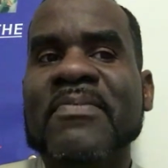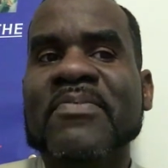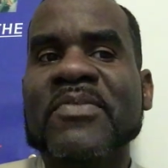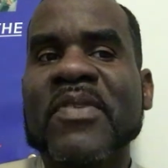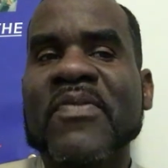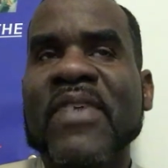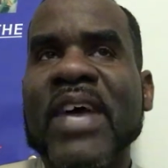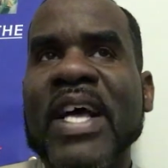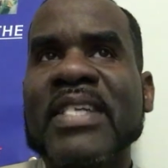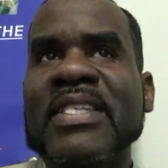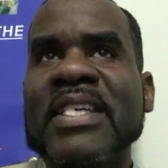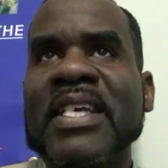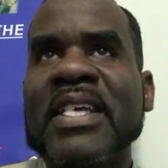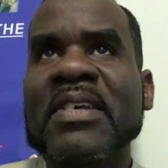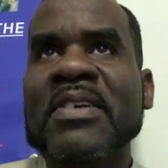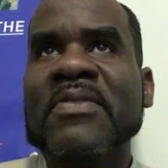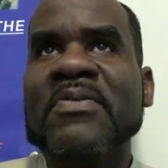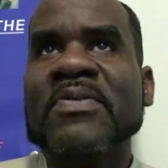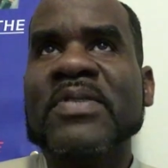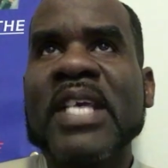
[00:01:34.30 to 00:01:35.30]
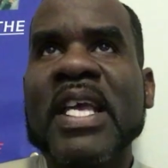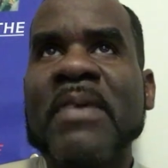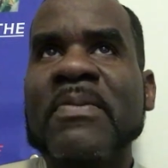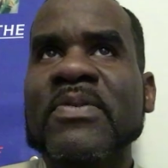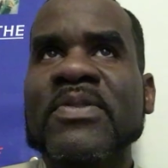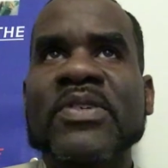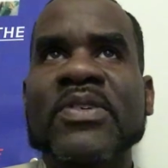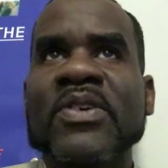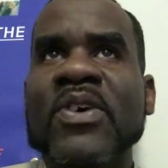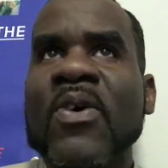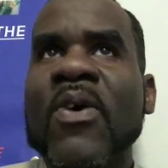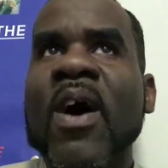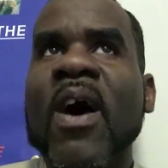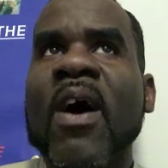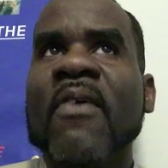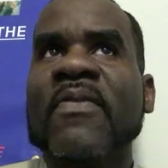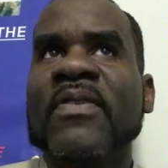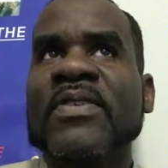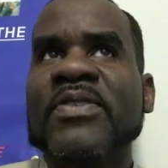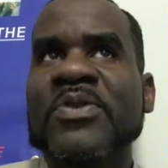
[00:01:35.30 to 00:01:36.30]
the fact that he was able to go
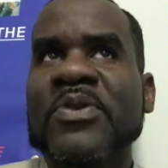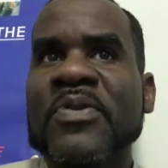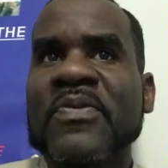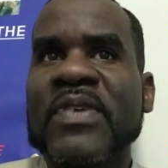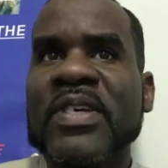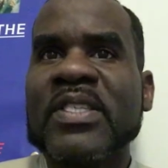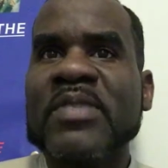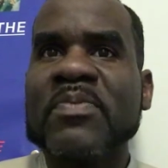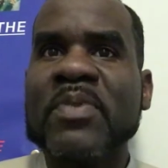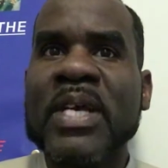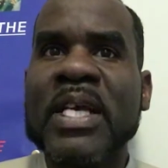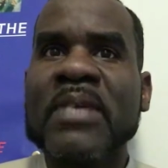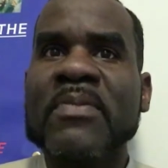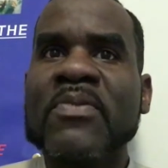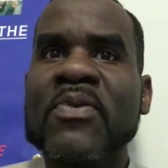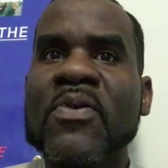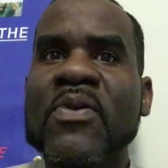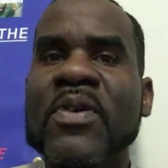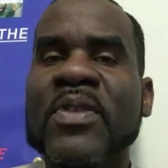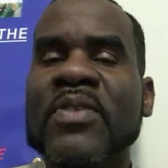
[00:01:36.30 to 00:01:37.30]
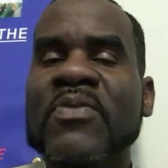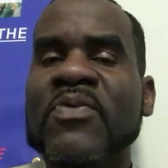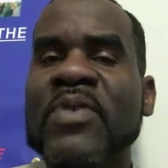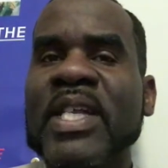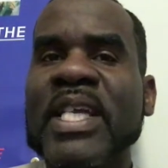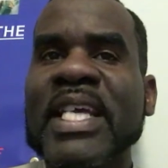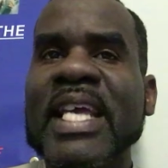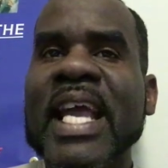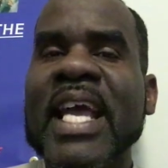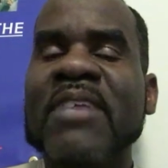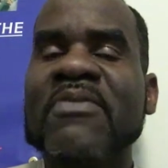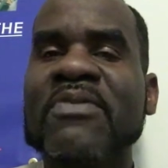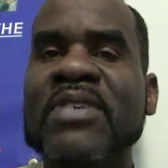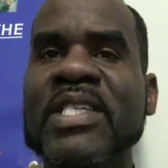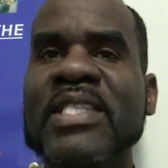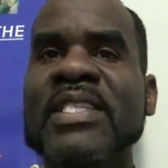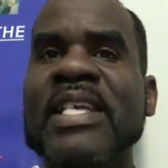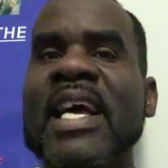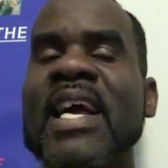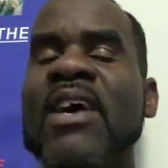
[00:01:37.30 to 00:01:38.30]
off and sort of explain more than what he had
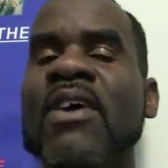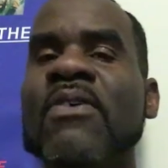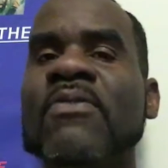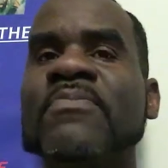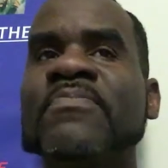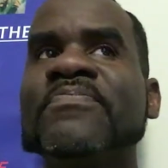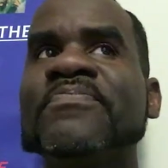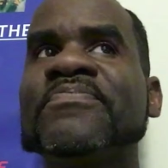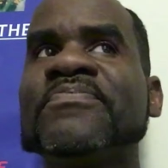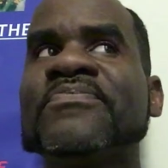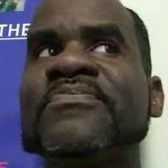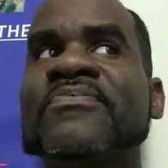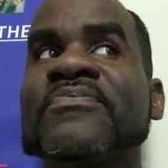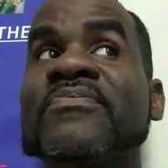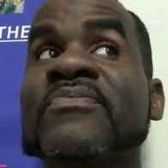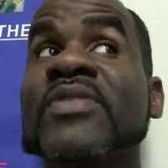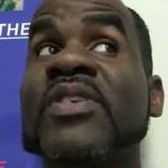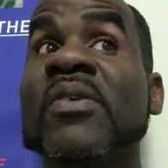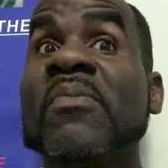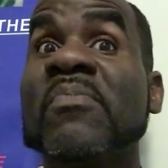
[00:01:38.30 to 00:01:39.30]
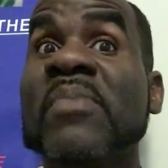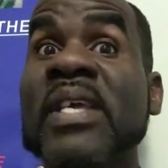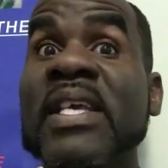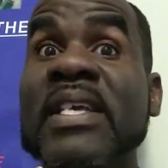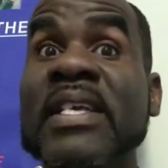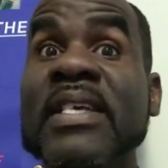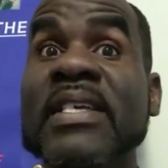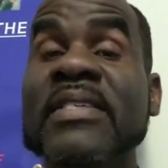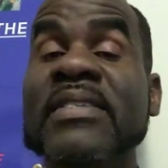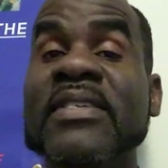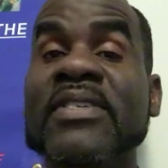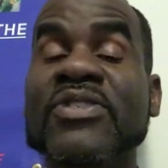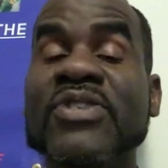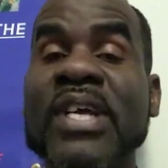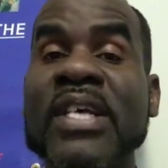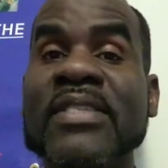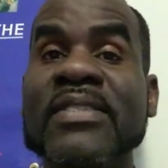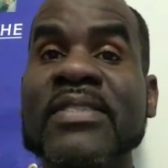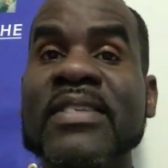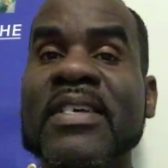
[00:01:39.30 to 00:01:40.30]
written down, to me
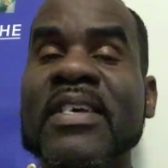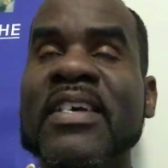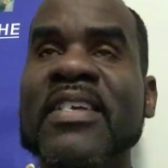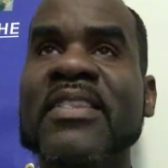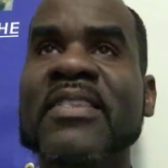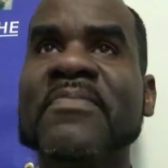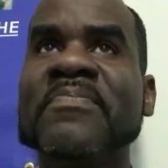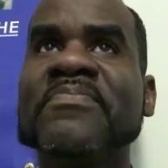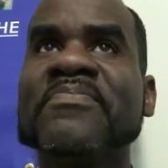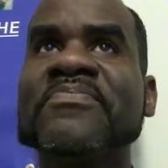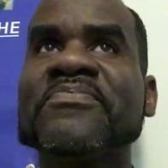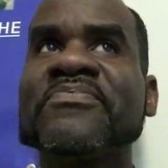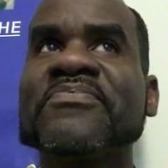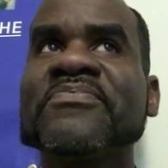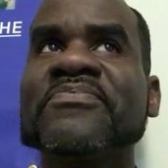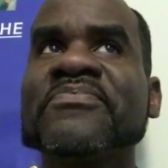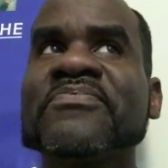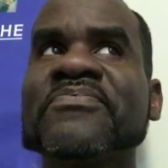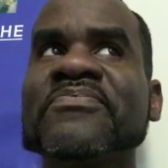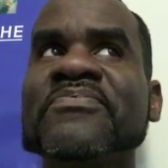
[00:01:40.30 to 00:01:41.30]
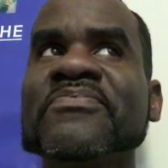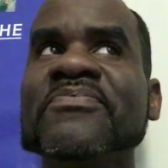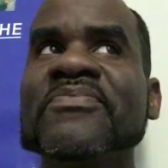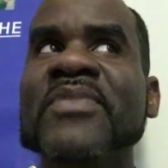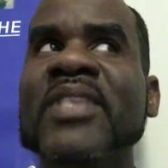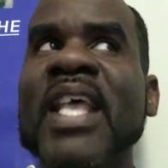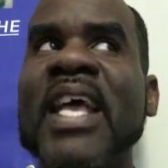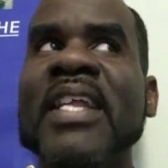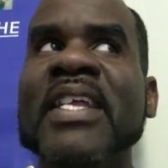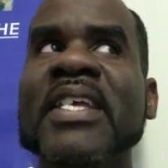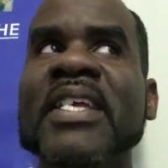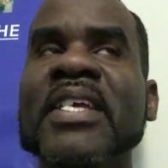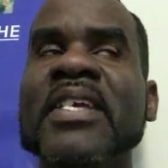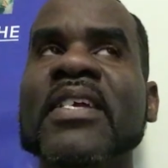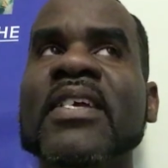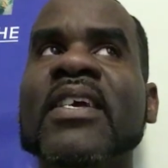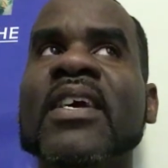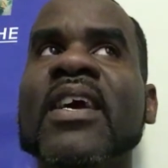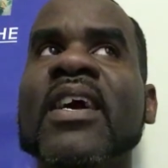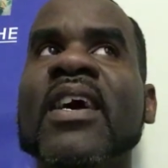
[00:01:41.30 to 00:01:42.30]
suggested that
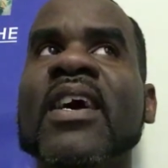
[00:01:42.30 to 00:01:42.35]
he